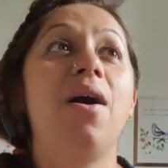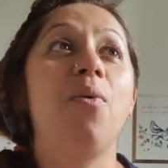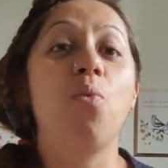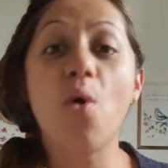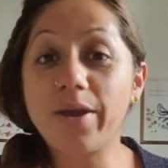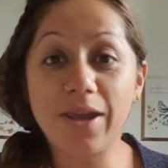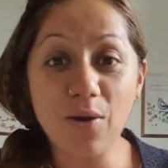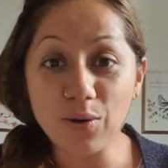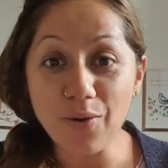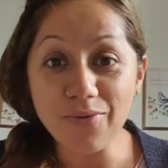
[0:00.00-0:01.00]
walking
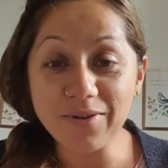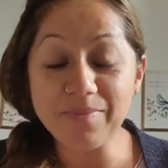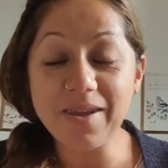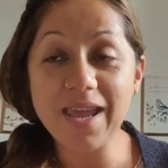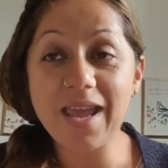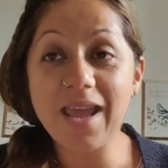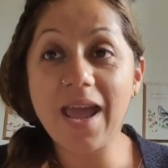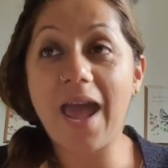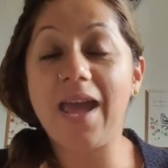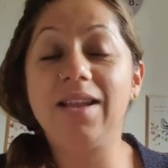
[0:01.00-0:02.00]
all over me,
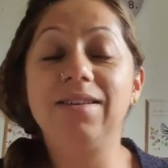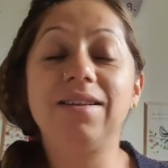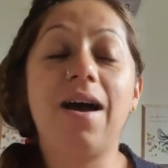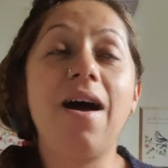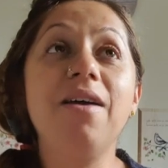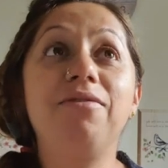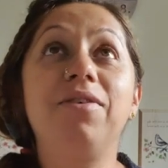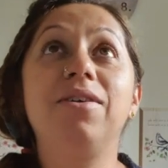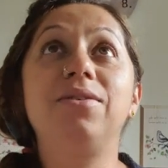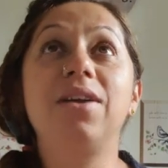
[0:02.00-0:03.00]
and I
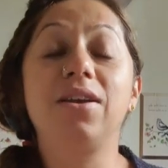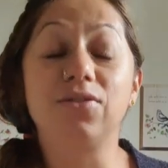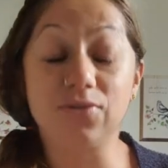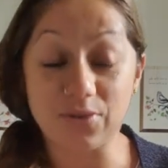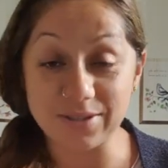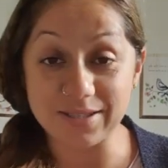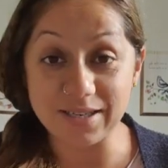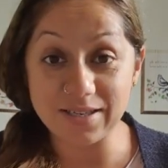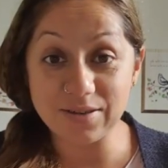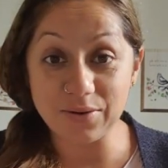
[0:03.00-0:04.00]
feel
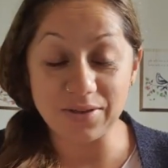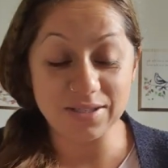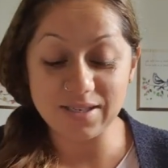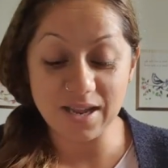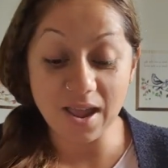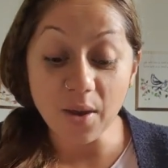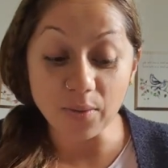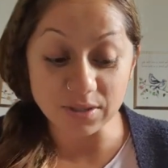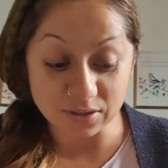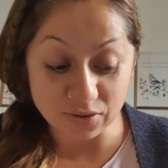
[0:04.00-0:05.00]
exhausted. Honestly, it
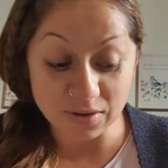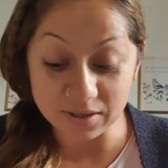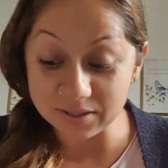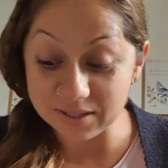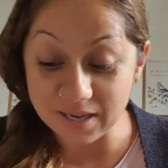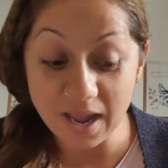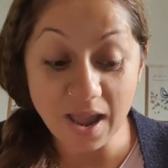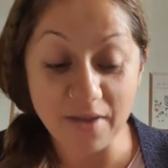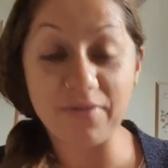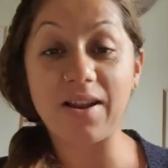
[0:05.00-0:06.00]
was a struggle
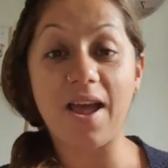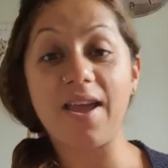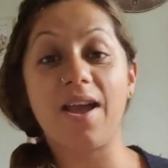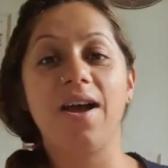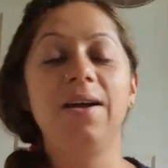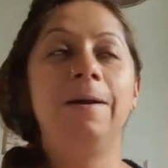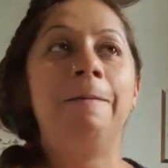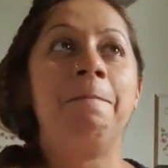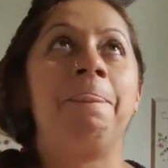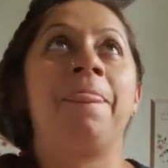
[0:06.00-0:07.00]
today. I felt like,
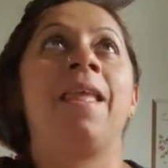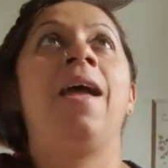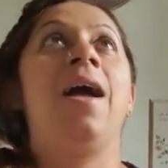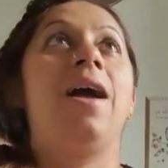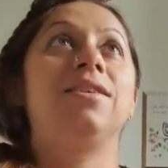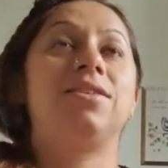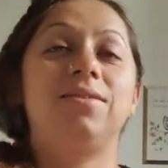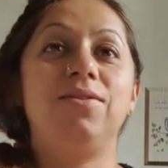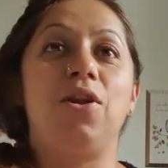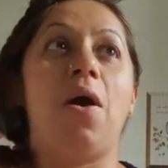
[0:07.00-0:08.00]

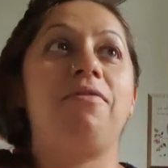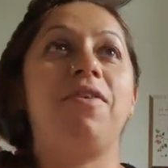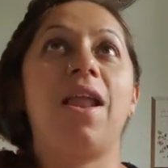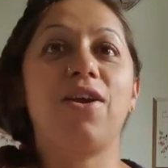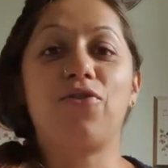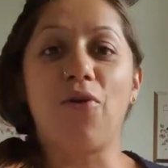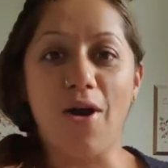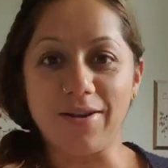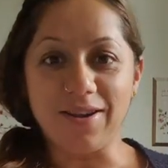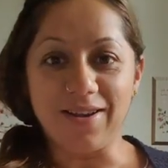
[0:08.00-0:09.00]
you know, I felt like
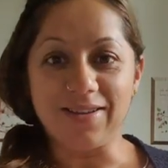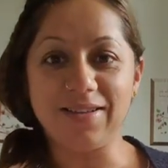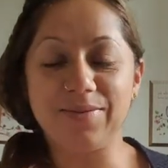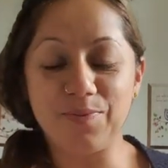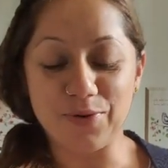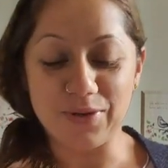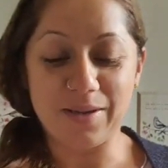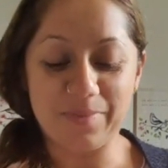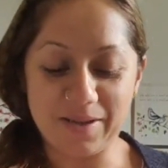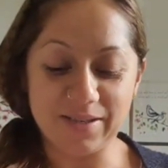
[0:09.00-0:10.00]
crying this morning
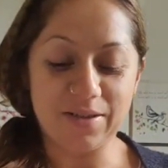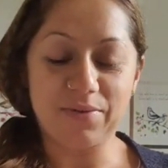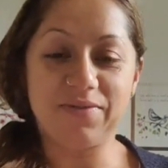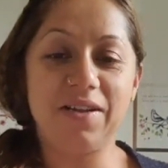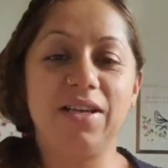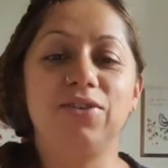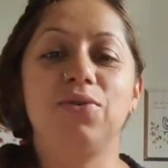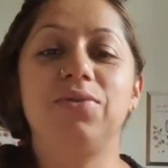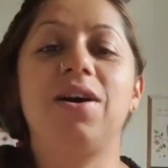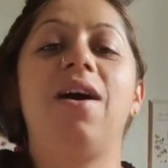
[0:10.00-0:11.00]
because I was feeling
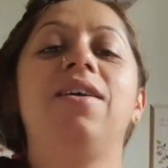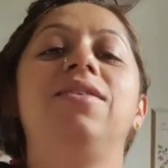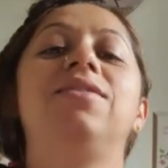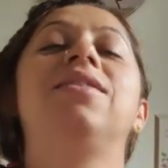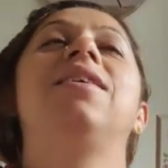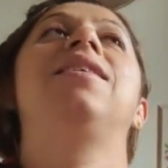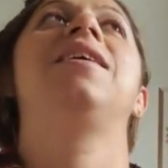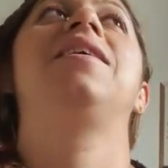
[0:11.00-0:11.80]
so tired, and